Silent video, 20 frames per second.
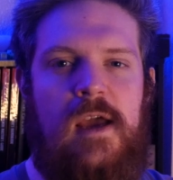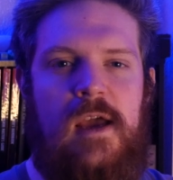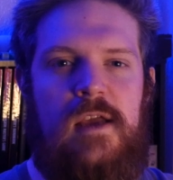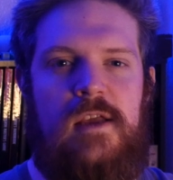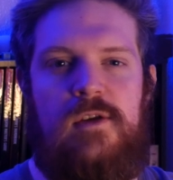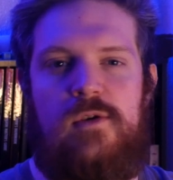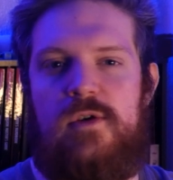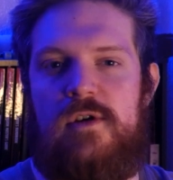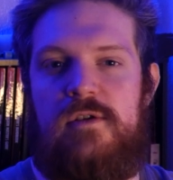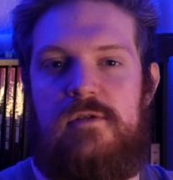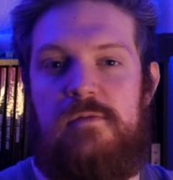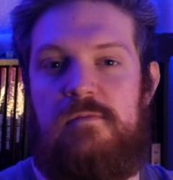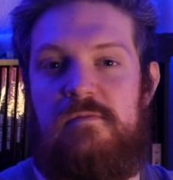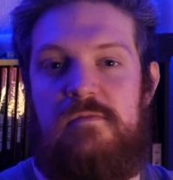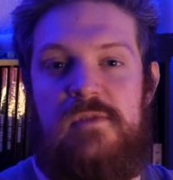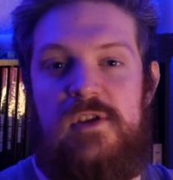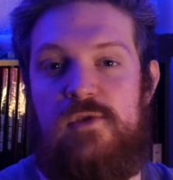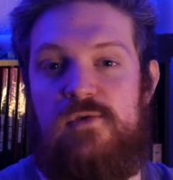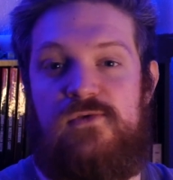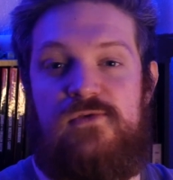You could
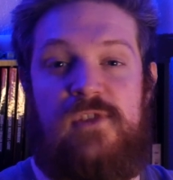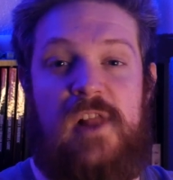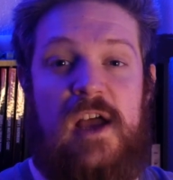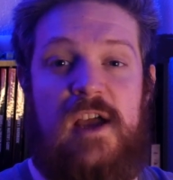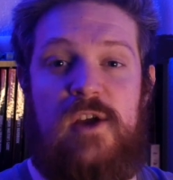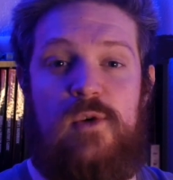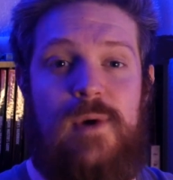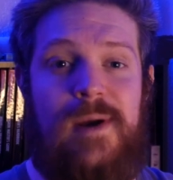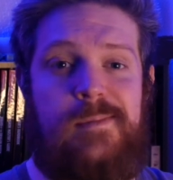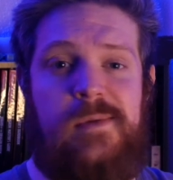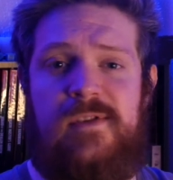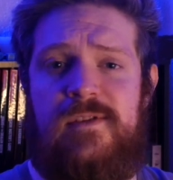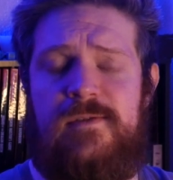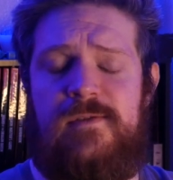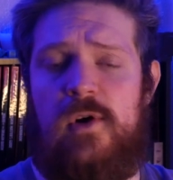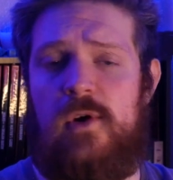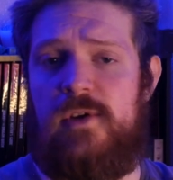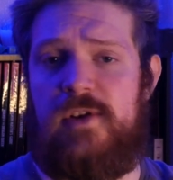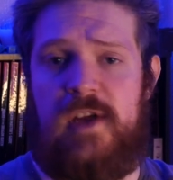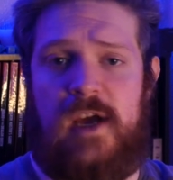use flying weapons of
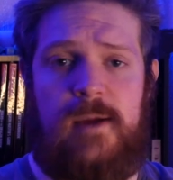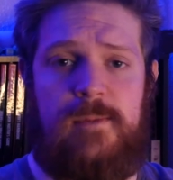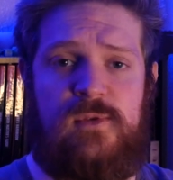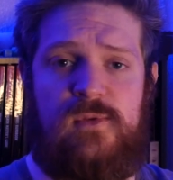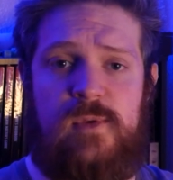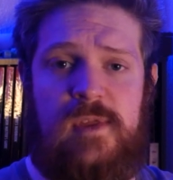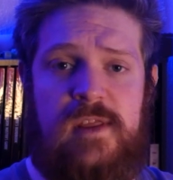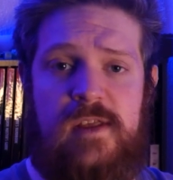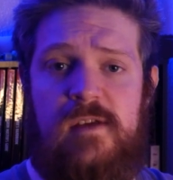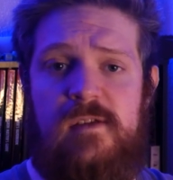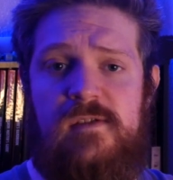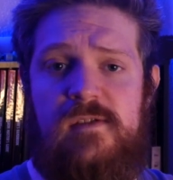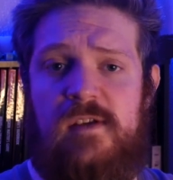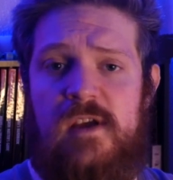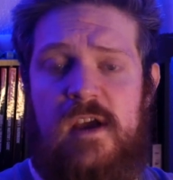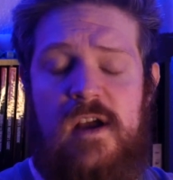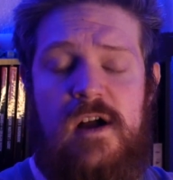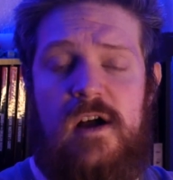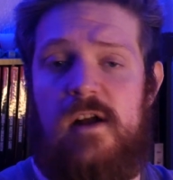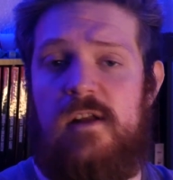all types with this,
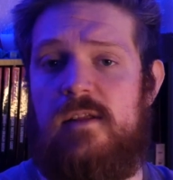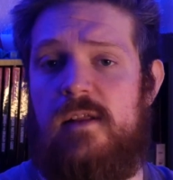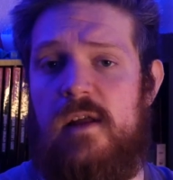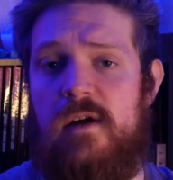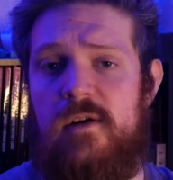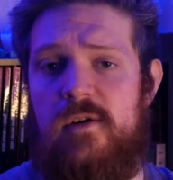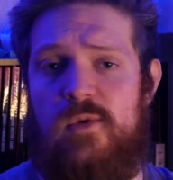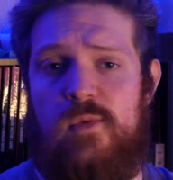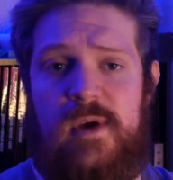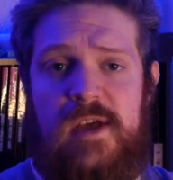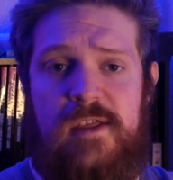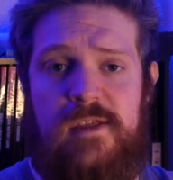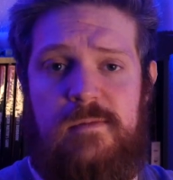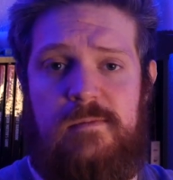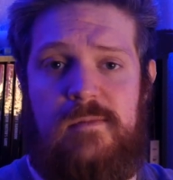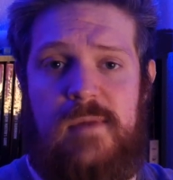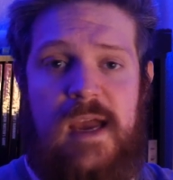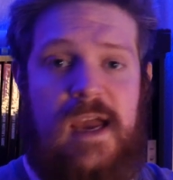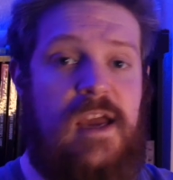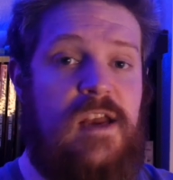along with
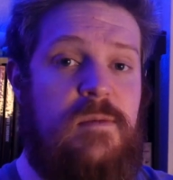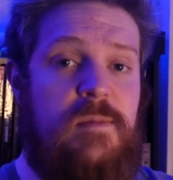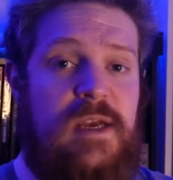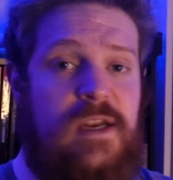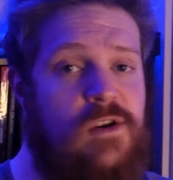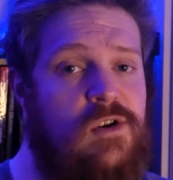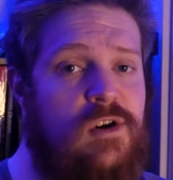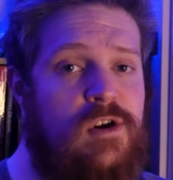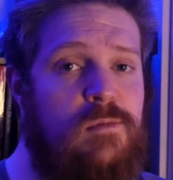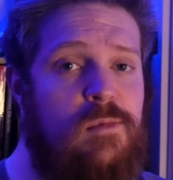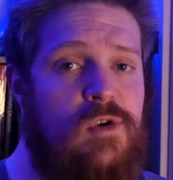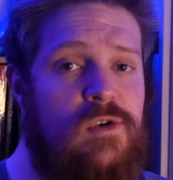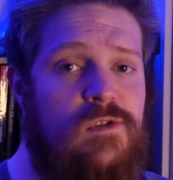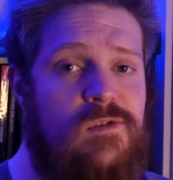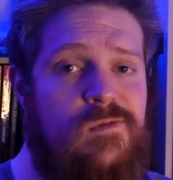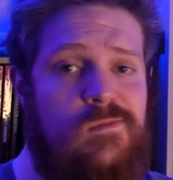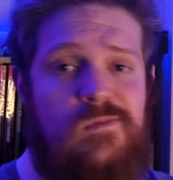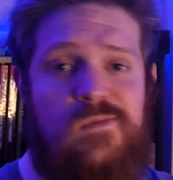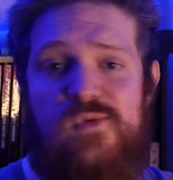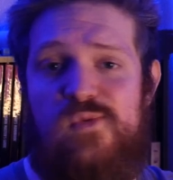animated
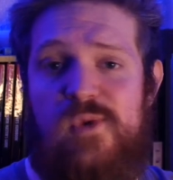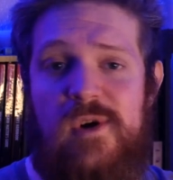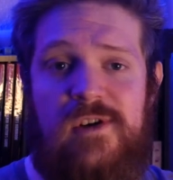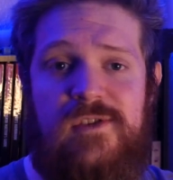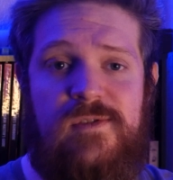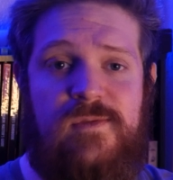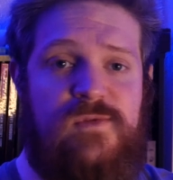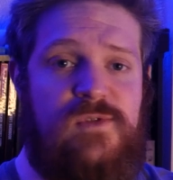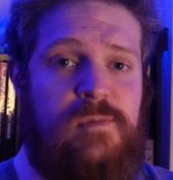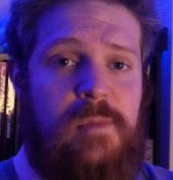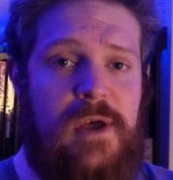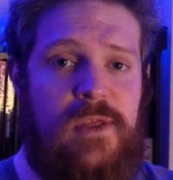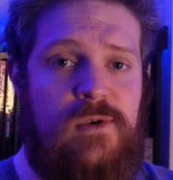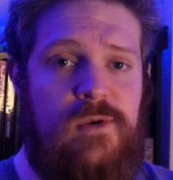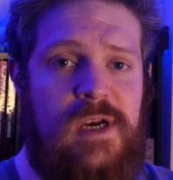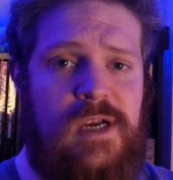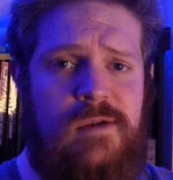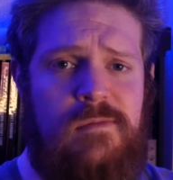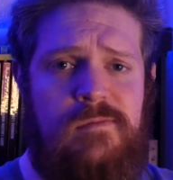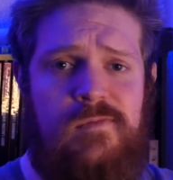armors, rugs of
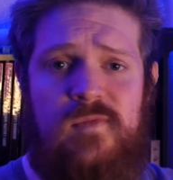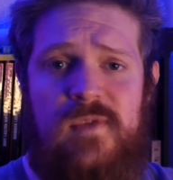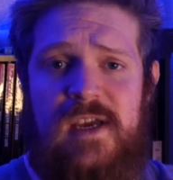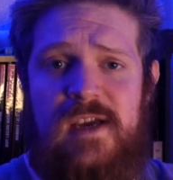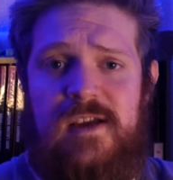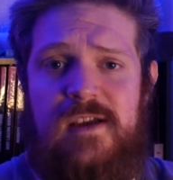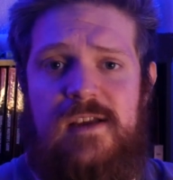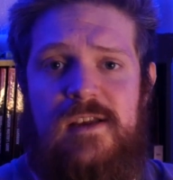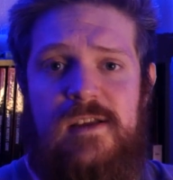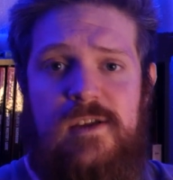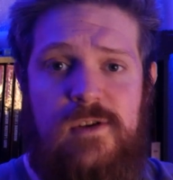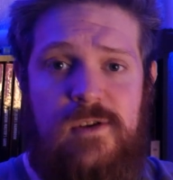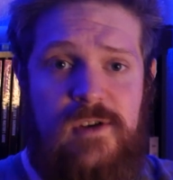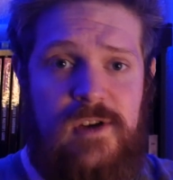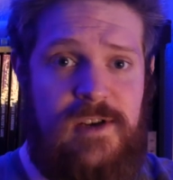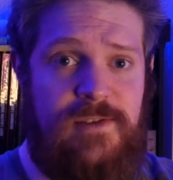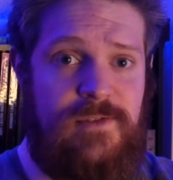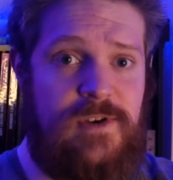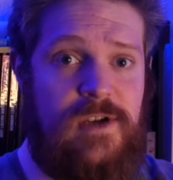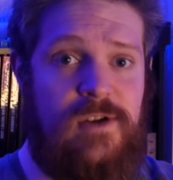smothering. Heck, you
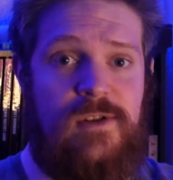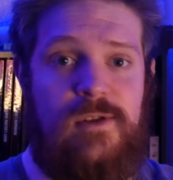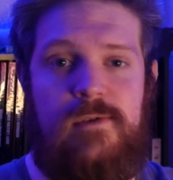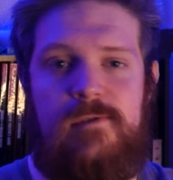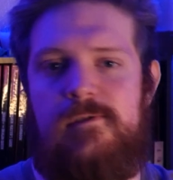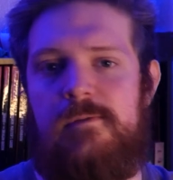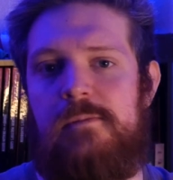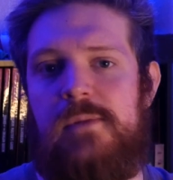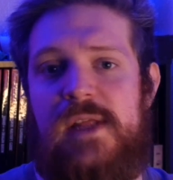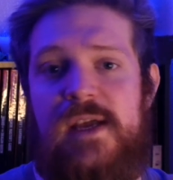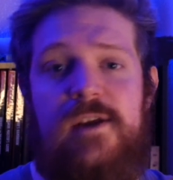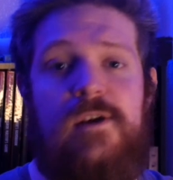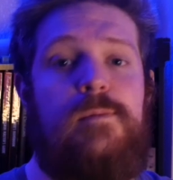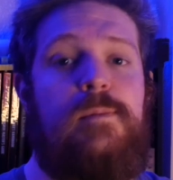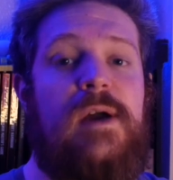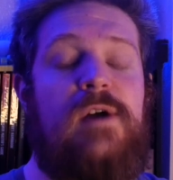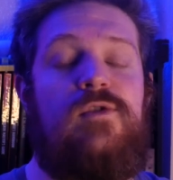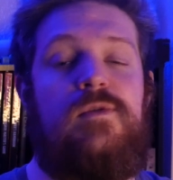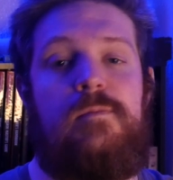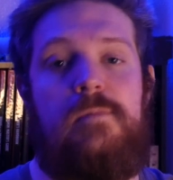could even include some
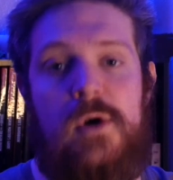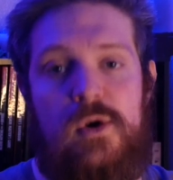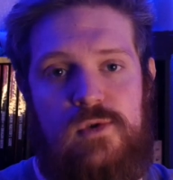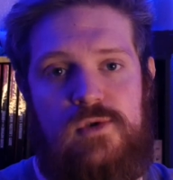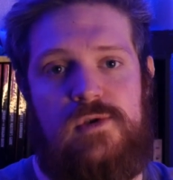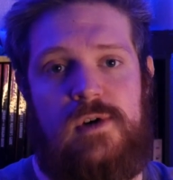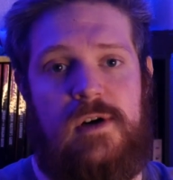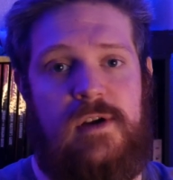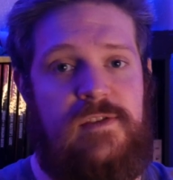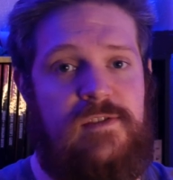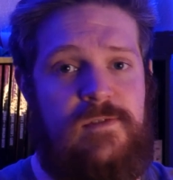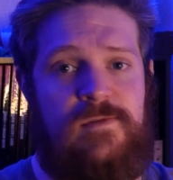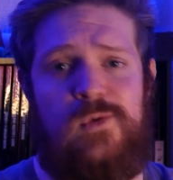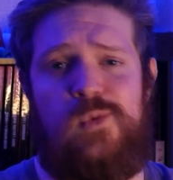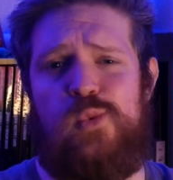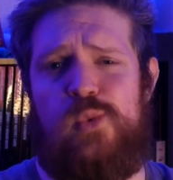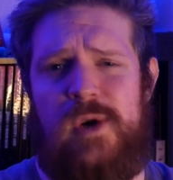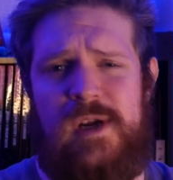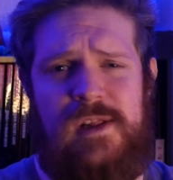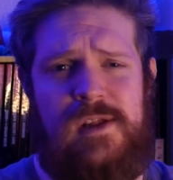planar-bound modrons if
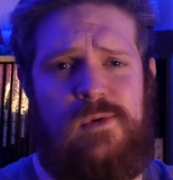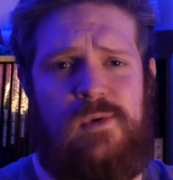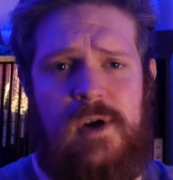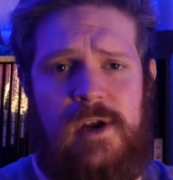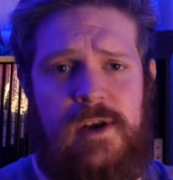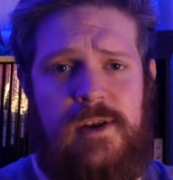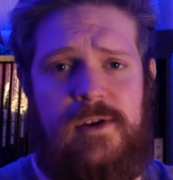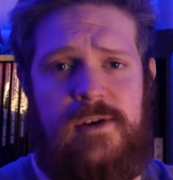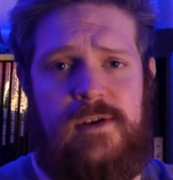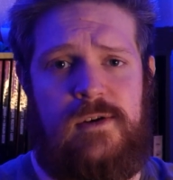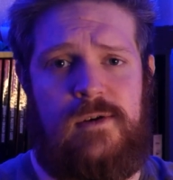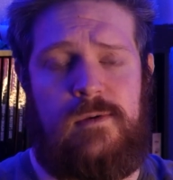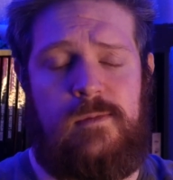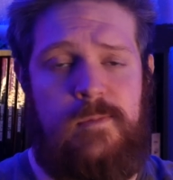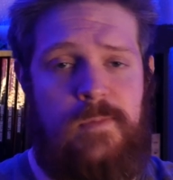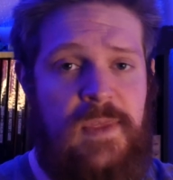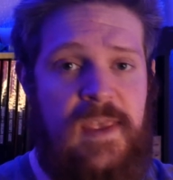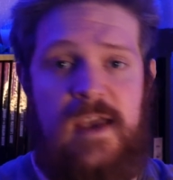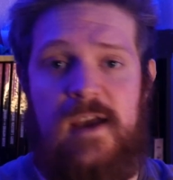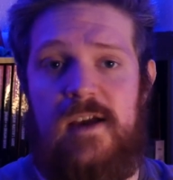you really wanted to,
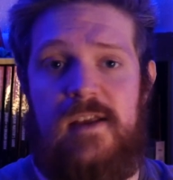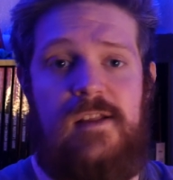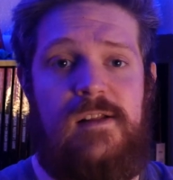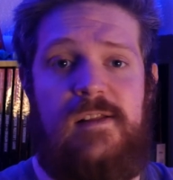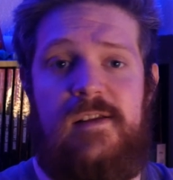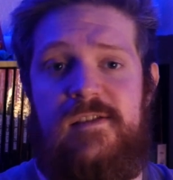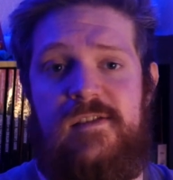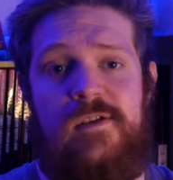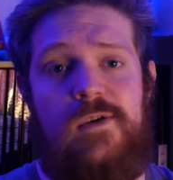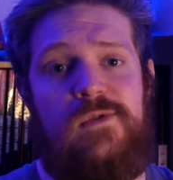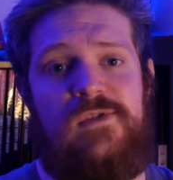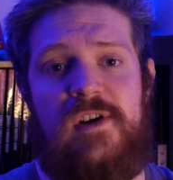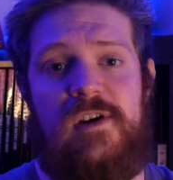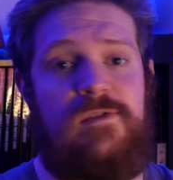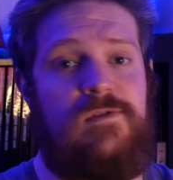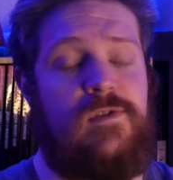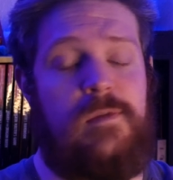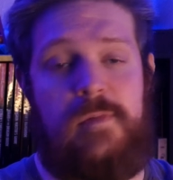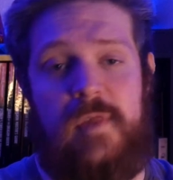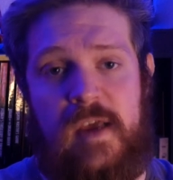and the list goes
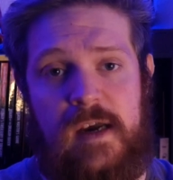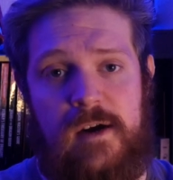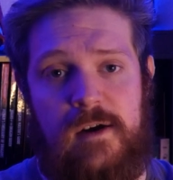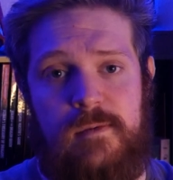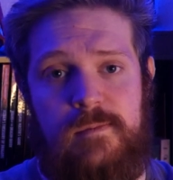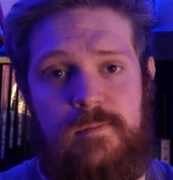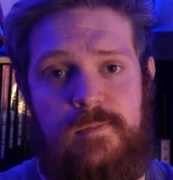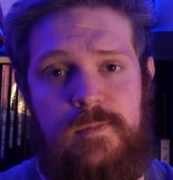on from there.